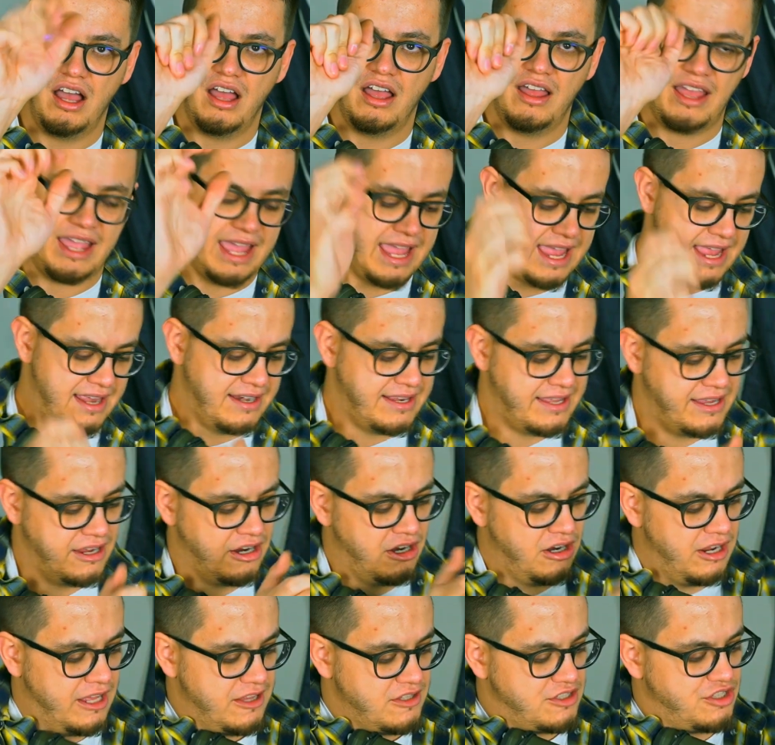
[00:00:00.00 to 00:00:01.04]
hand
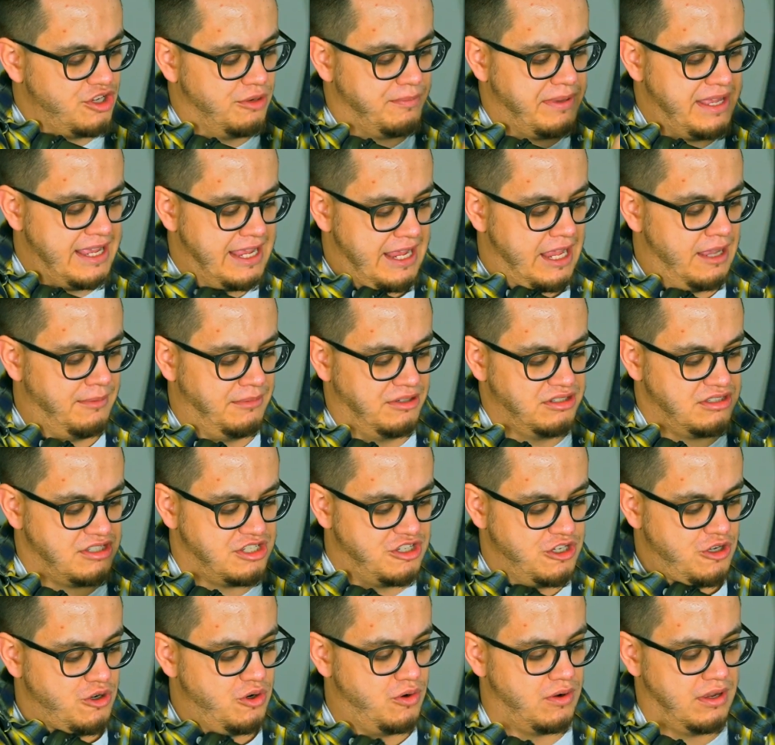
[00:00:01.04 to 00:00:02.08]
here. And so being able
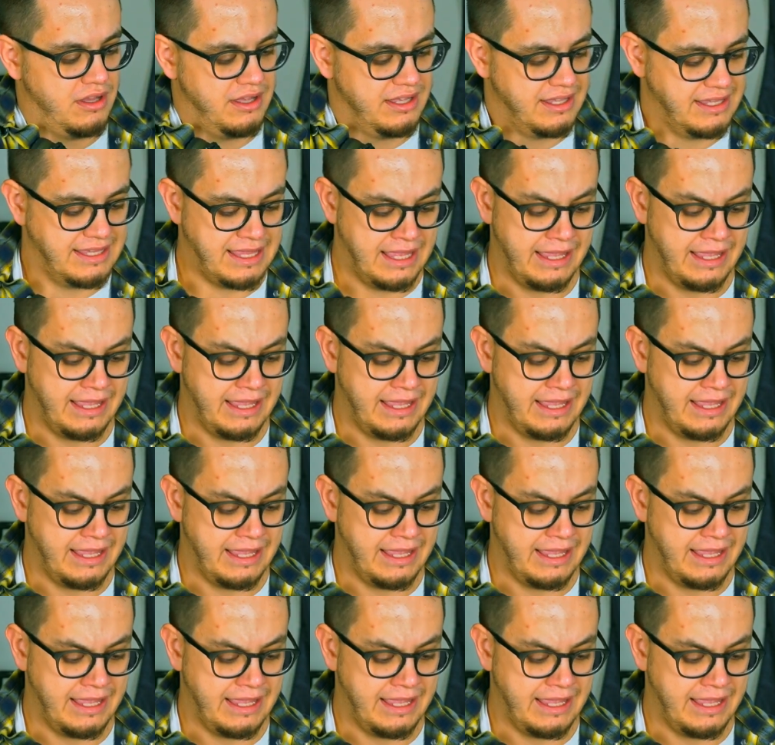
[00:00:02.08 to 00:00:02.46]
to